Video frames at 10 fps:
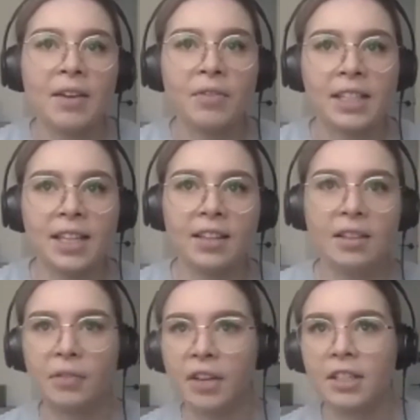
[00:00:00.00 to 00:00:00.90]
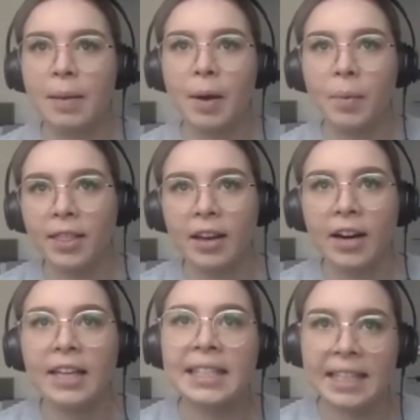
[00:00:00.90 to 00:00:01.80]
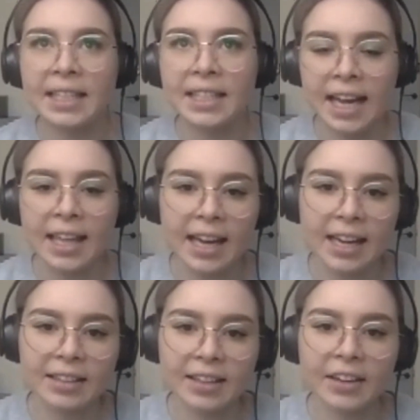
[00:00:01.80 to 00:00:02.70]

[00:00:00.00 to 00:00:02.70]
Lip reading: I said that the first time I went there, I didn't say that. You know.